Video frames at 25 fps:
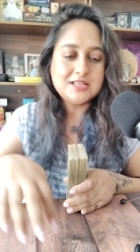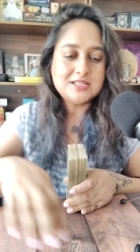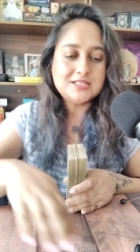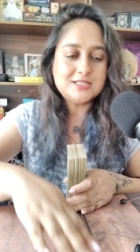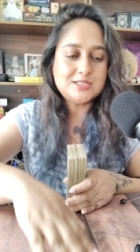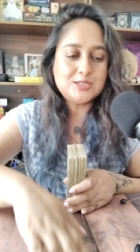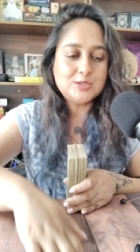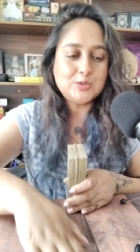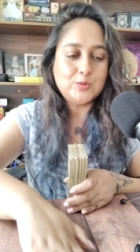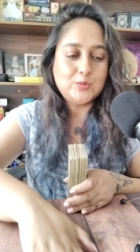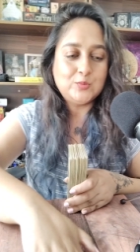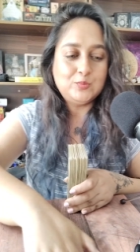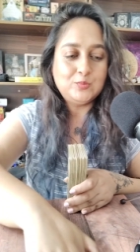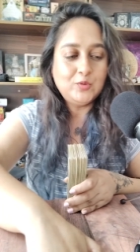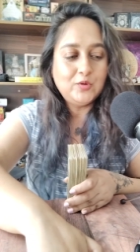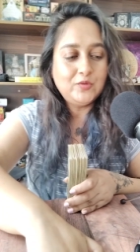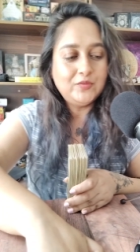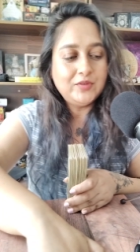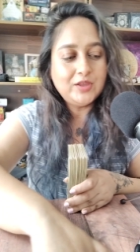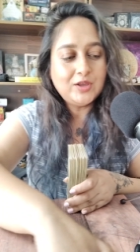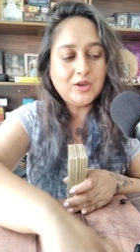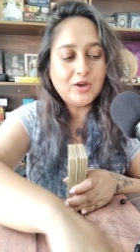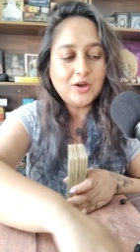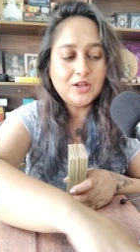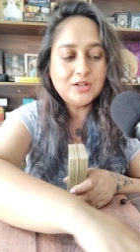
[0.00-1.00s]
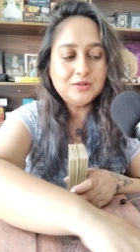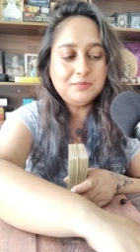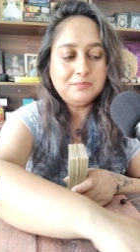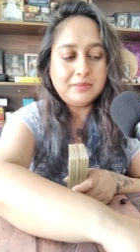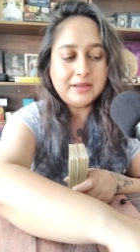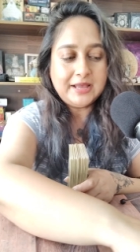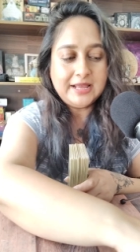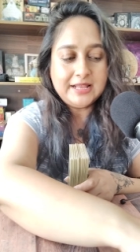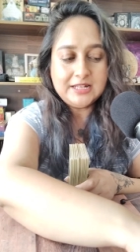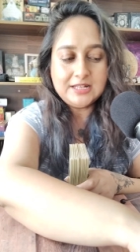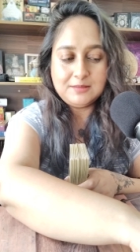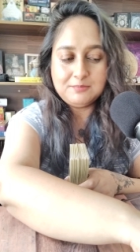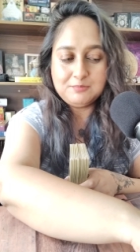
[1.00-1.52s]
So moving on,
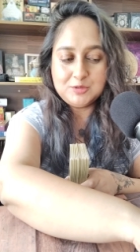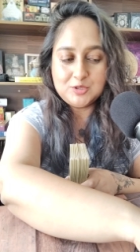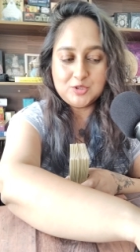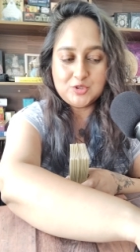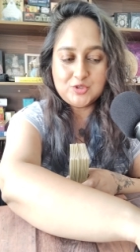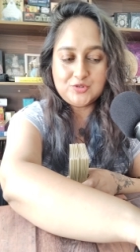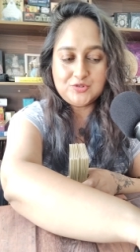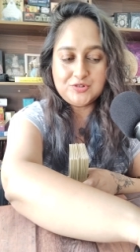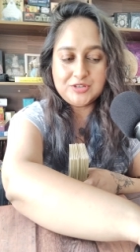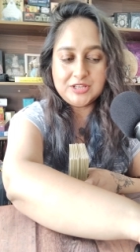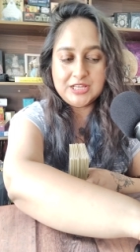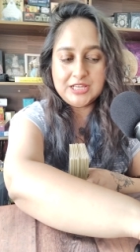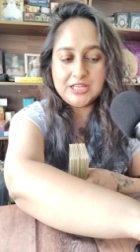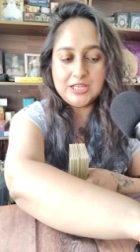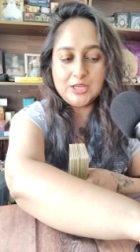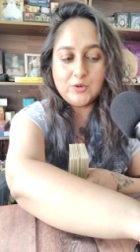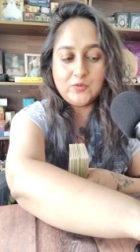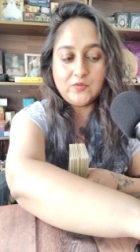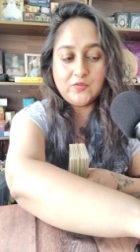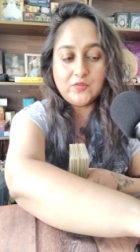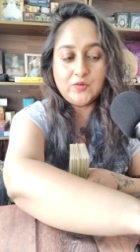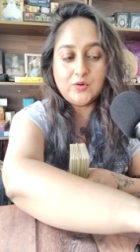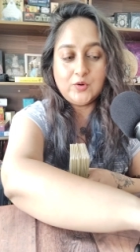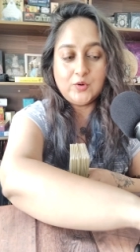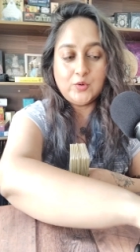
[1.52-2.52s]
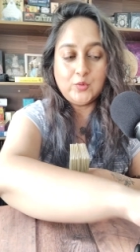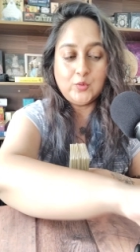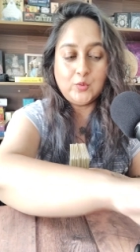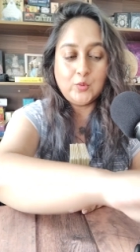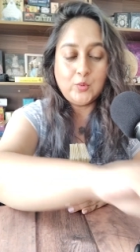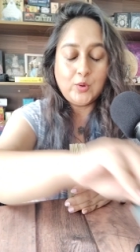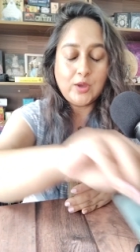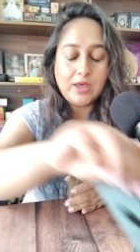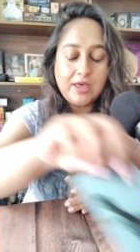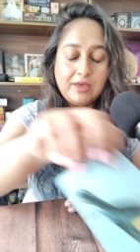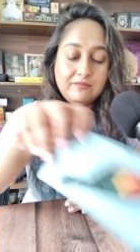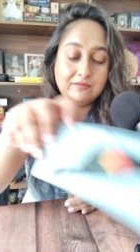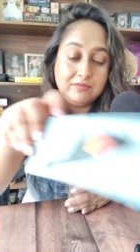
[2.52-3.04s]
pile number three, for
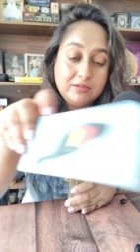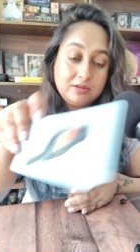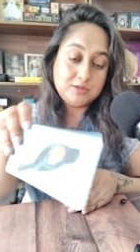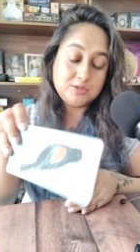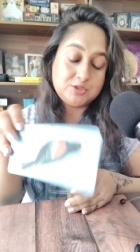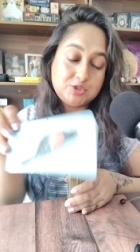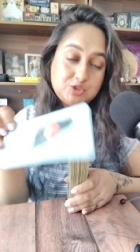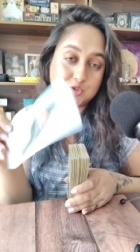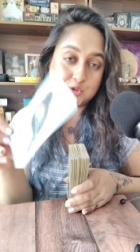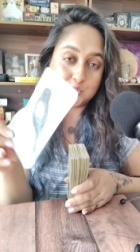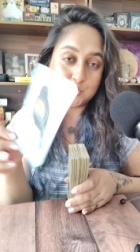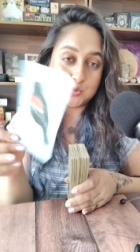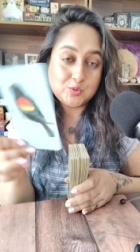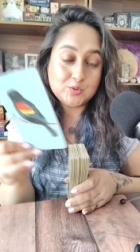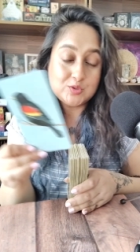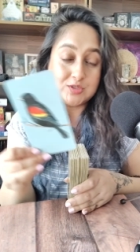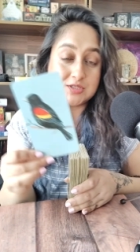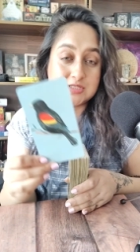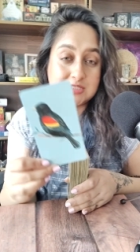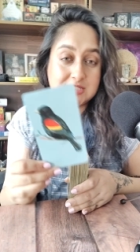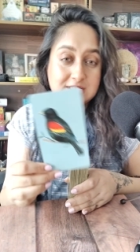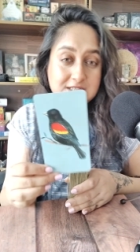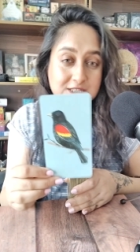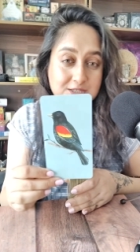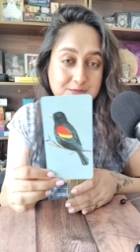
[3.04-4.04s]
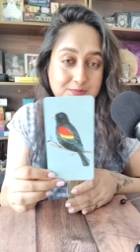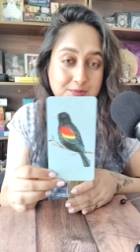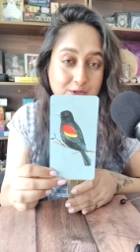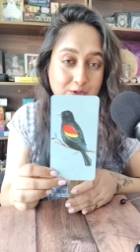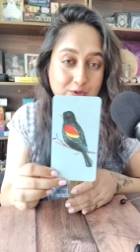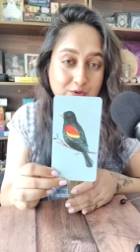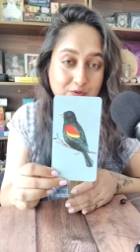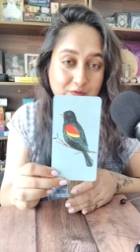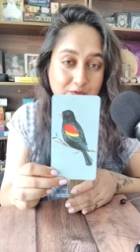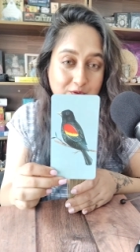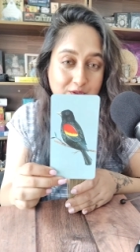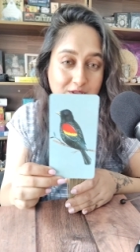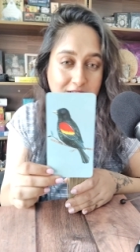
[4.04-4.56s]
whoever chose this
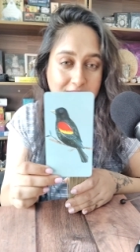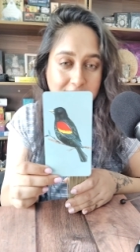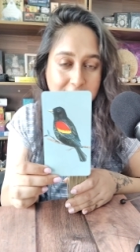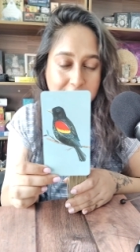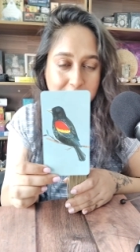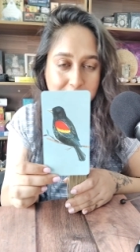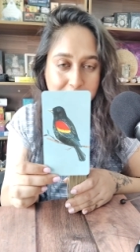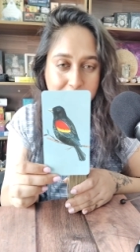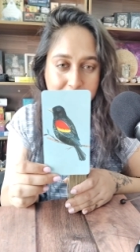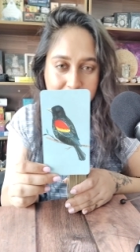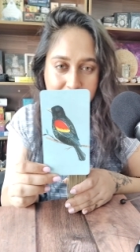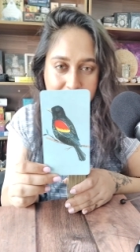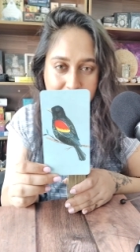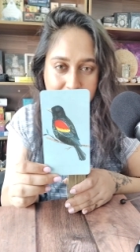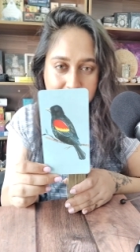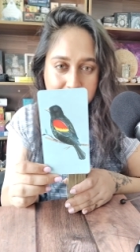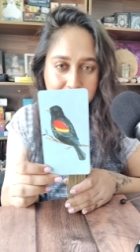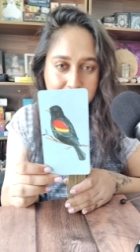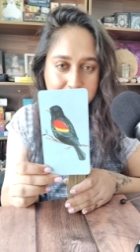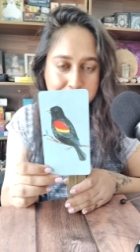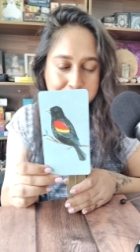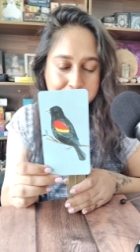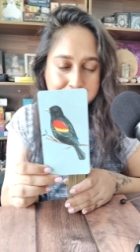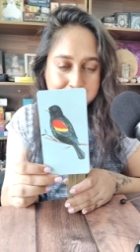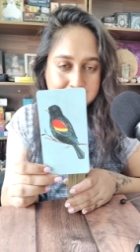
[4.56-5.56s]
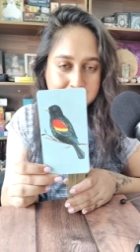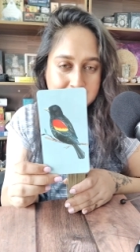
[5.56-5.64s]
beautiful little birdie,